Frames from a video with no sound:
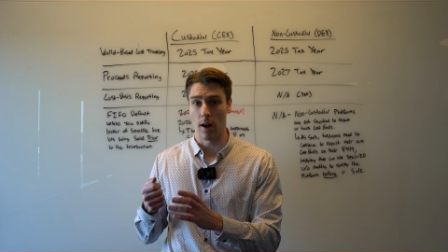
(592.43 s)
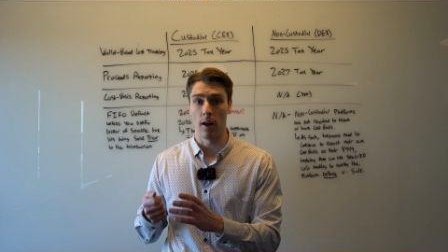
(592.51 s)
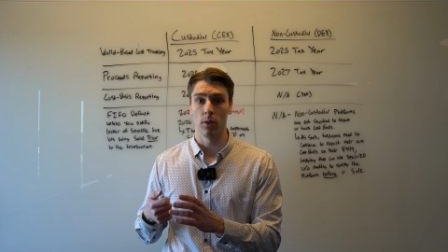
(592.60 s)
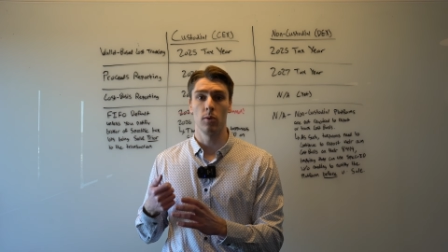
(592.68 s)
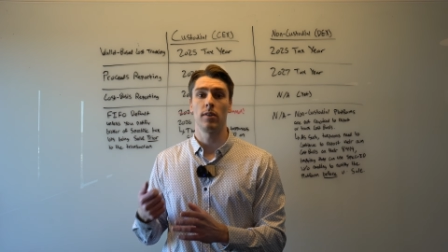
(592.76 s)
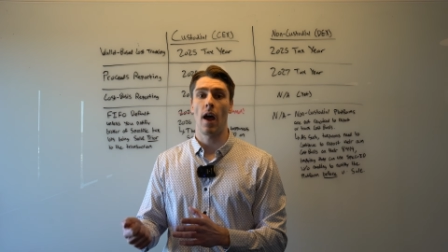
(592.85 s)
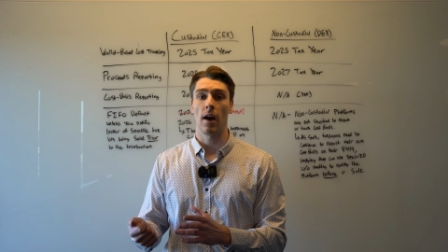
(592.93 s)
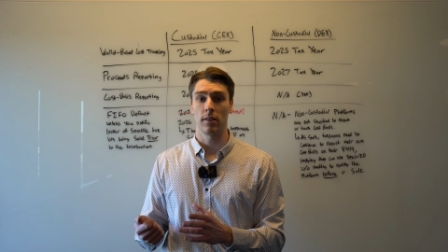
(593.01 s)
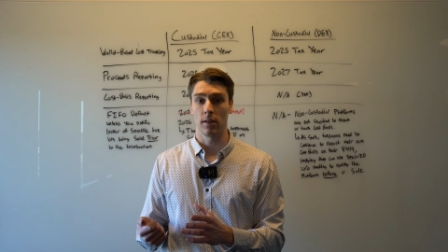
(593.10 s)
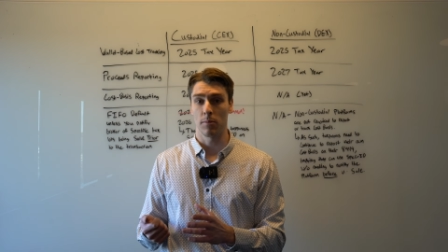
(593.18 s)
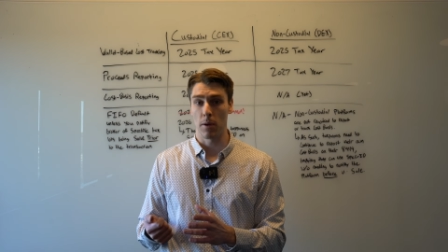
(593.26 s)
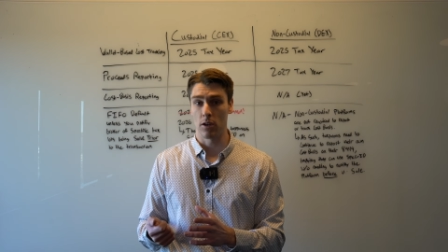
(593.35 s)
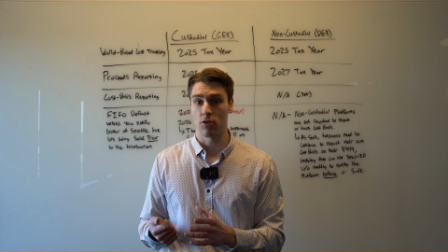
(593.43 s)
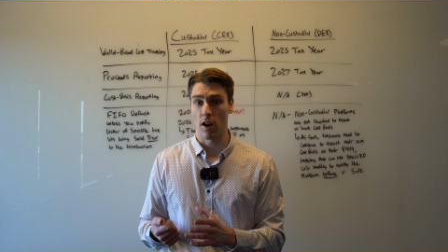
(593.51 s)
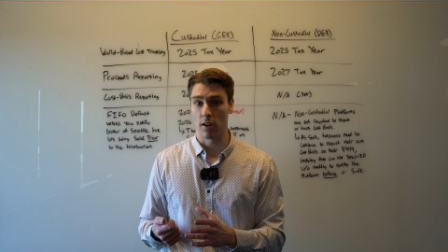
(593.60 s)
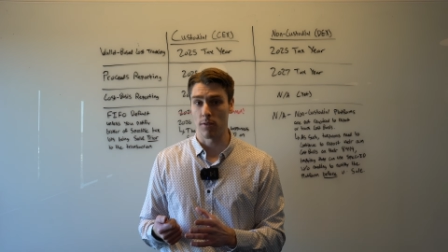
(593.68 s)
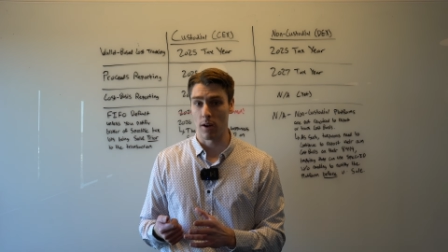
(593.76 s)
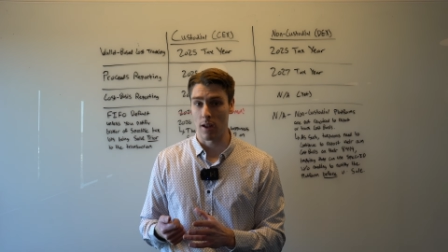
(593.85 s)
on those assets being
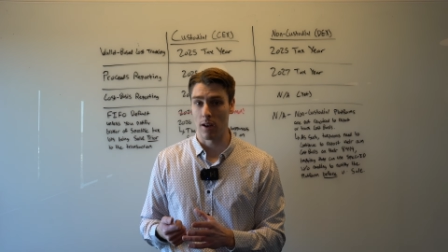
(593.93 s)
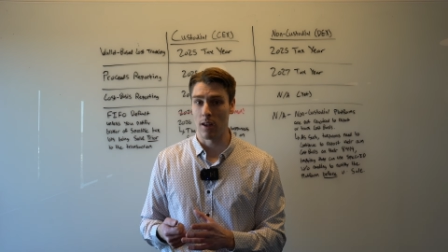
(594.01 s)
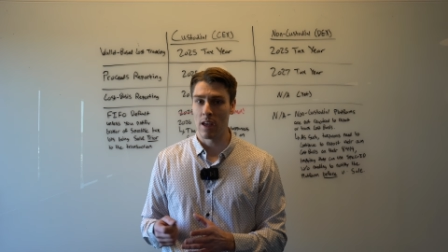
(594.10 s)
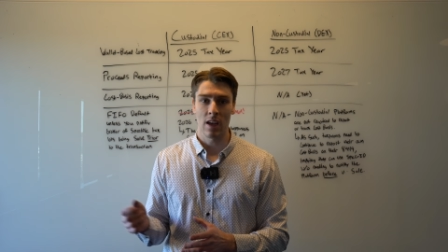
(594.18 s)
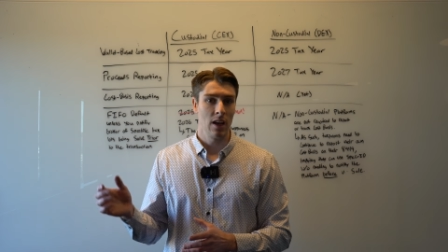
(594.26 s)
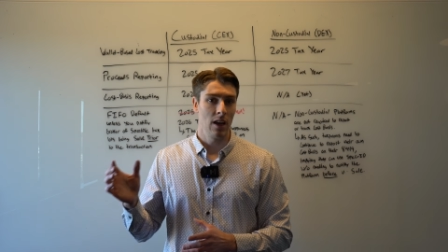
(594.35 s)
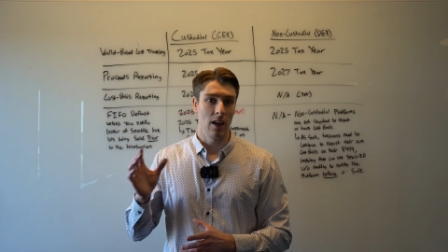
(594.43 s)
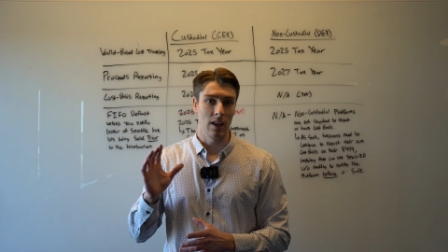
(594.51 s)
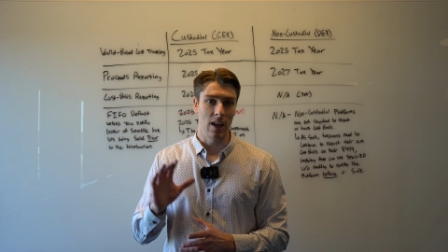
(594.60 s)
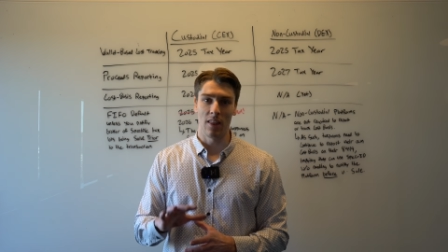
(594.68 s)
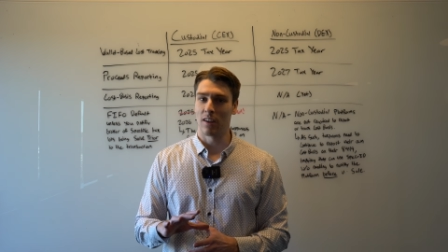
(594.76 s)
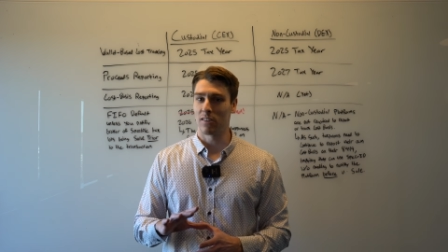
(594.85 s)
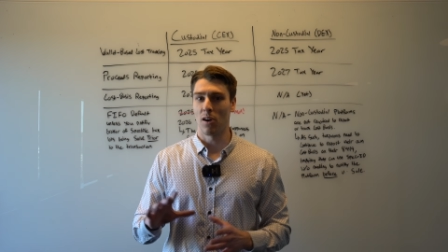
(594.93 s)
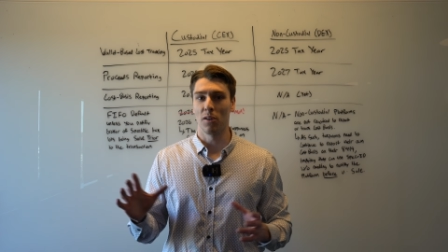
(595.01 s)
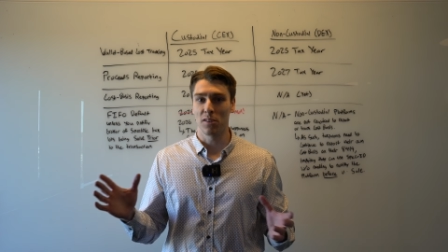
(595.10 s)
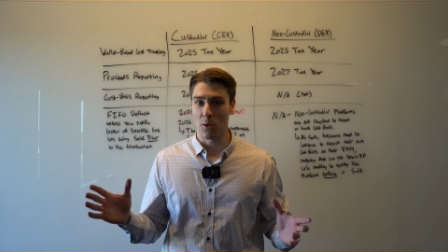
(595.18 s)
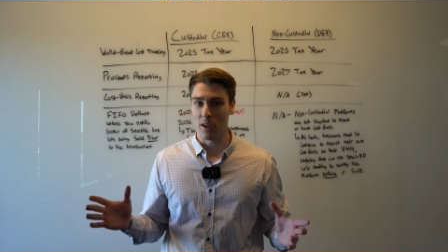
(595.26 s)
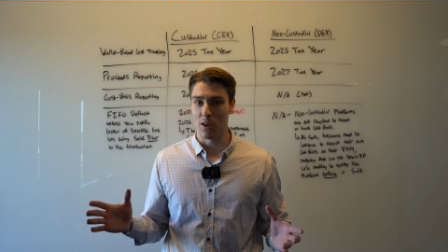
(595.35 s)
transferred in, And again, that's
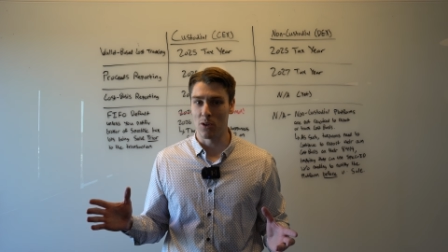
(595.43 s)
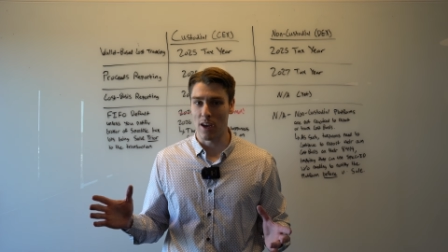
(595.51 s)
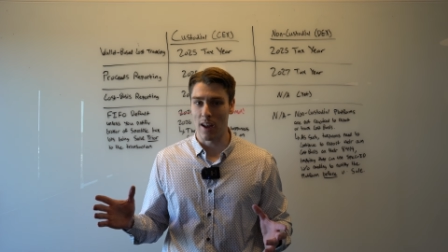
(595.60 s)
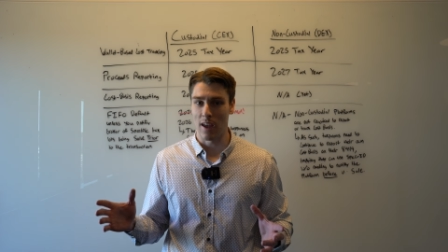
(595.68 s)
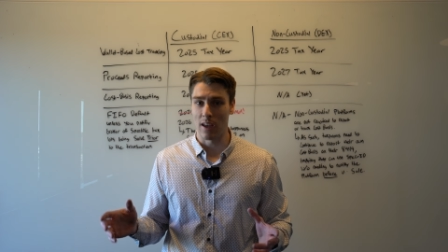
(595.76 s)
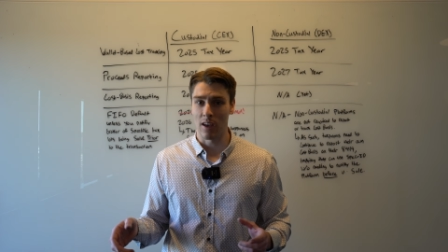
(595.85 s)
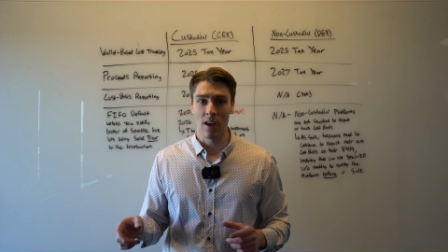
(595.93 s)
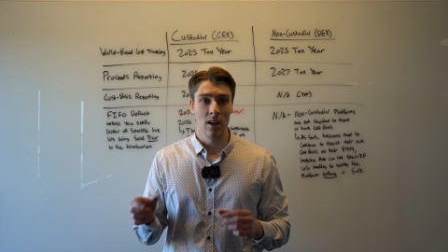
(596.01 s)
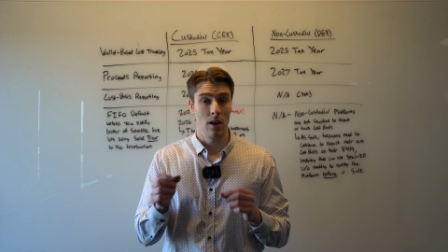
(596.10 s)
also a huge headache.